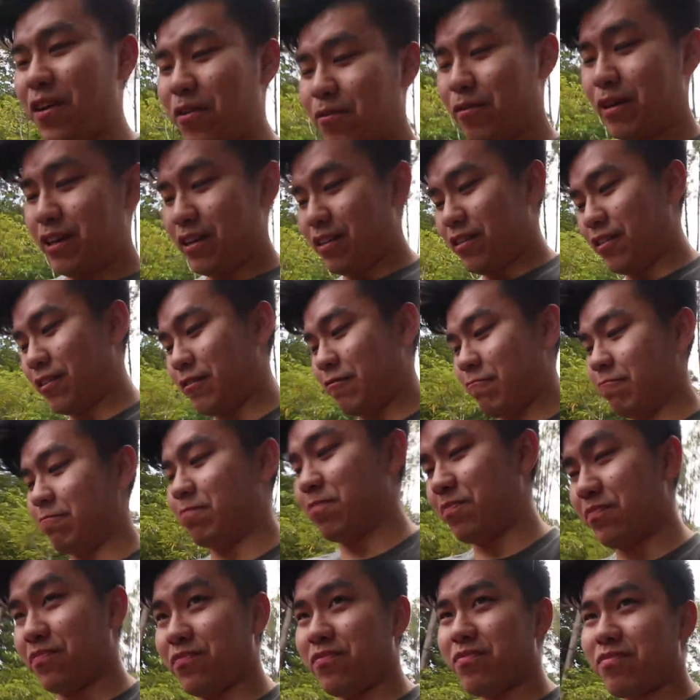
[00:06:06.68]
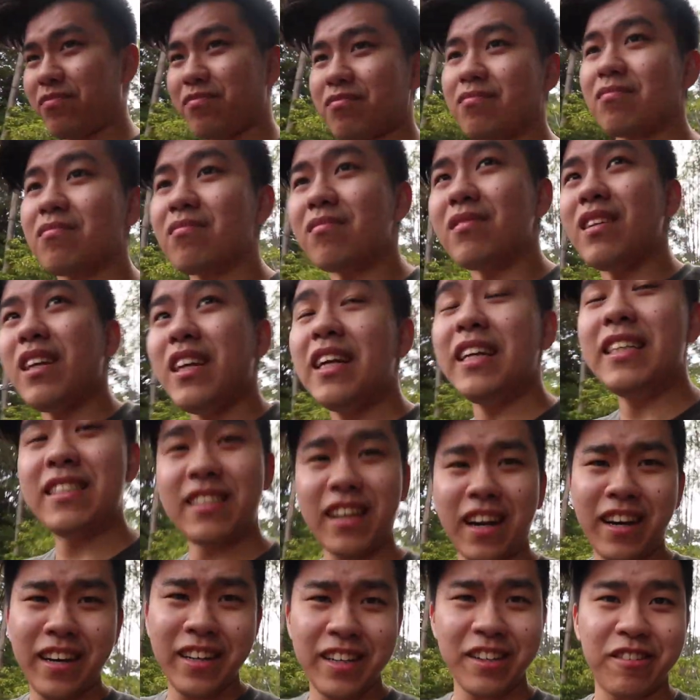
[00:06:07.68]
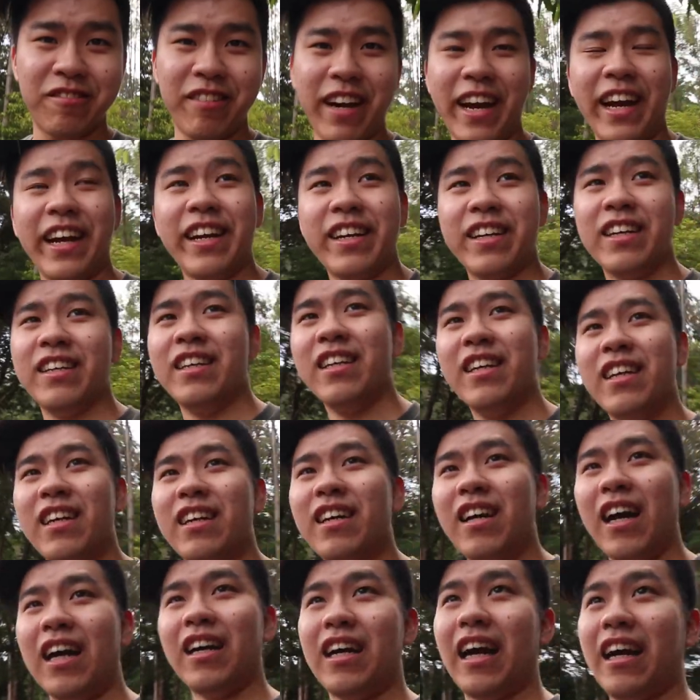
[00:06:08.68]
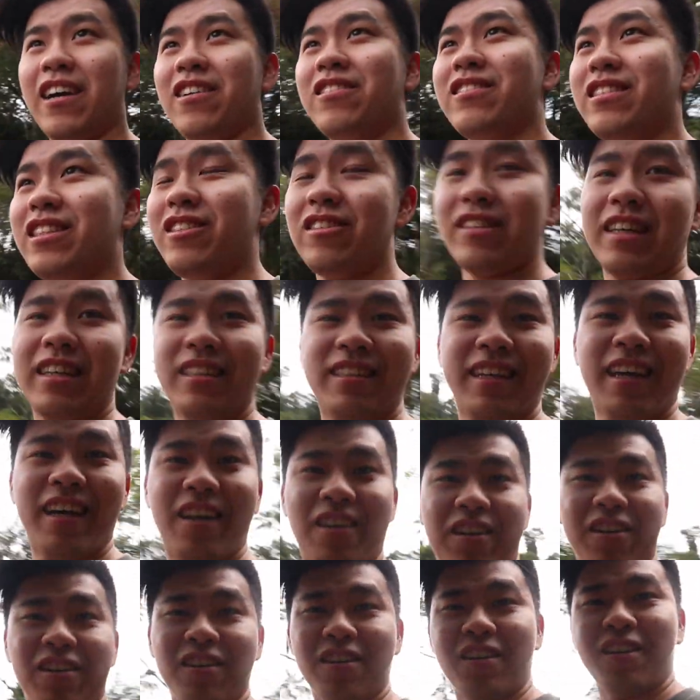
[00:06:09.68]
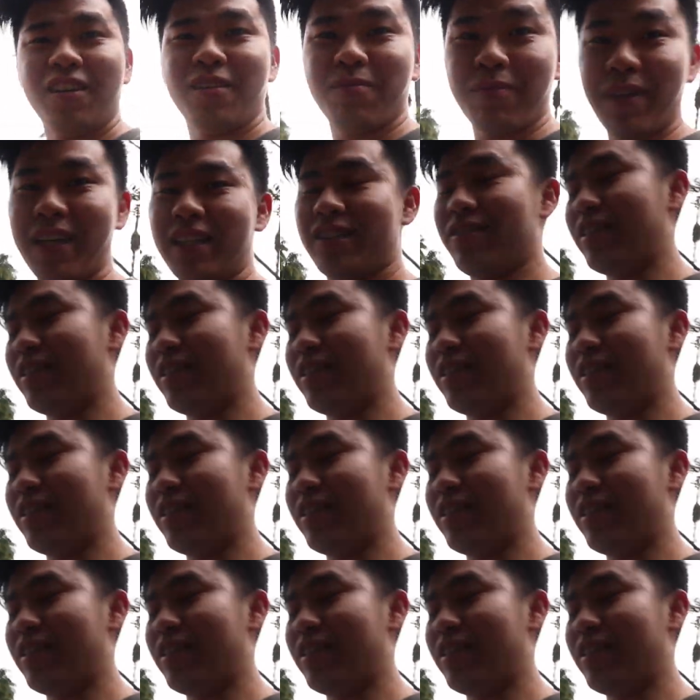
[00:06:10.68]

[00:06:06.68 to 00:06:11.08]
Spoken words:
well, it's starting to rain. I don't think you can tell, but